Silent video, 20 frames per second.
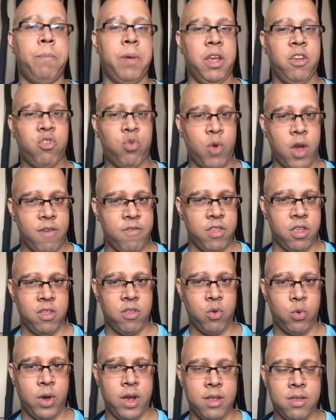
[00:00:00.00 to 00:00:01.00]
beach waves
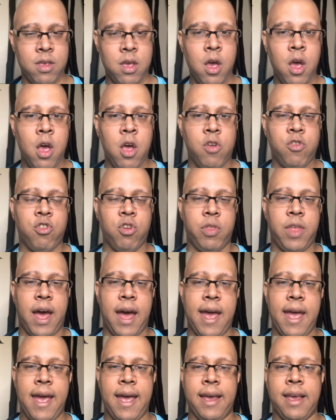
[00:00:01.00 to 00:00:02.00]
into it so
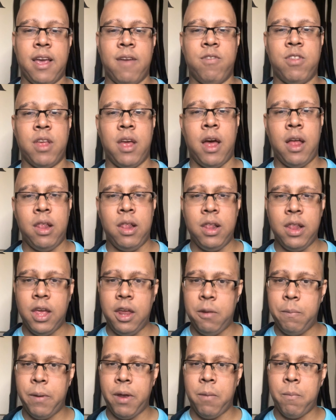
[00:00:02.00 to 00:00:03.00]
that it gives it a
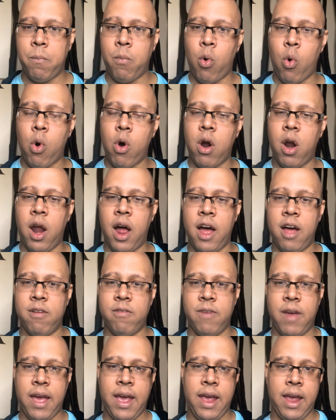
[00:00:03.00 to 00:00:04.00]
little bit more
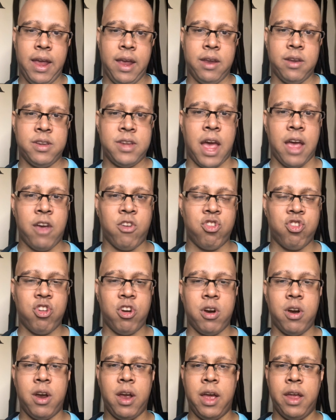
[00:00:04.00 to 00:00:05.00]
of a
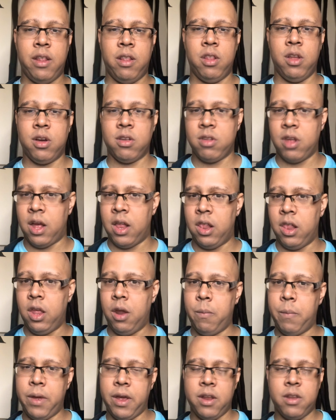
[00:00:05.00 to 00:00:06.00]
texture and looks a little
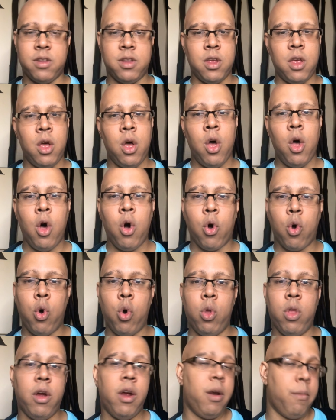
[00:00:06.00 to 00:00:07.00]
bit
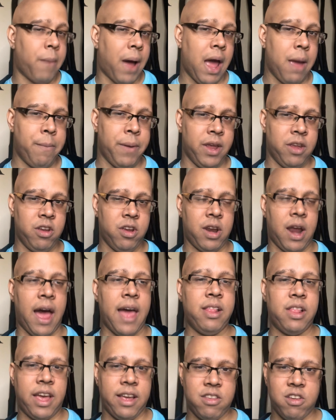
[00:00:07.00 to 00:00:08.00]
cooler in my opinion. I
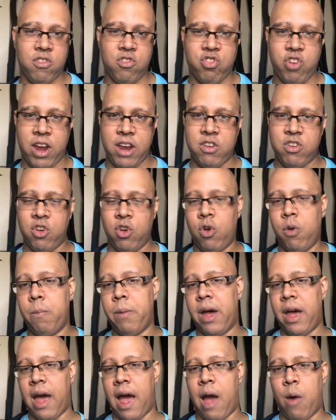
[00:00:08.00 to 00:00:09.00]
liked it straight too,
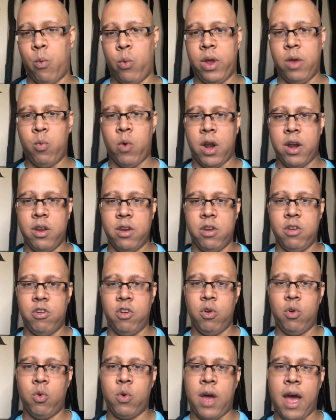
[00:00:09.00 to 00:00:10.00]
but we wanted to
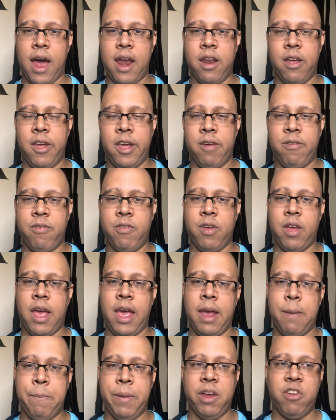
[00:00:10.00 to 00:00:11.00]
do kind of
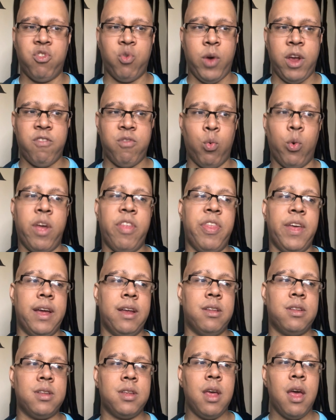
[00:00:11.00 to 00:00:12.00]
a beach wave with it.
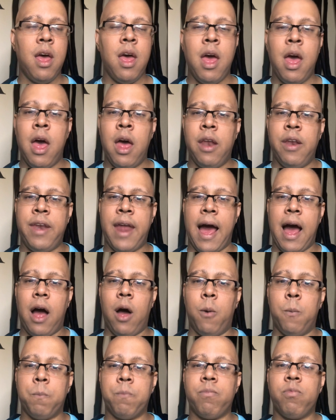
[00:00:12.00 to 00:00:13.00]

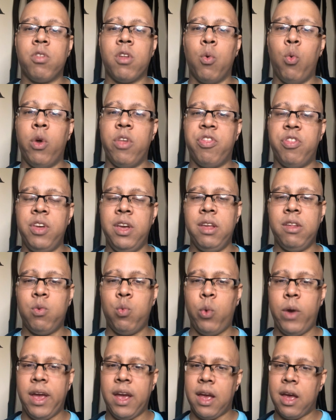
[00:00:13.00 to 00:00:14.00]
Now, with these
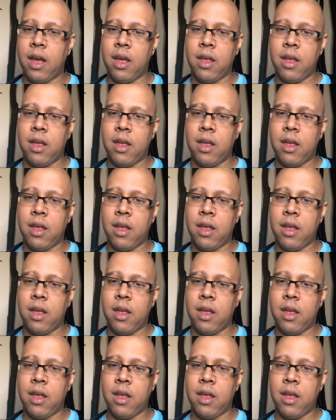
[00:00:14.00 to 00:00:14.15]
wig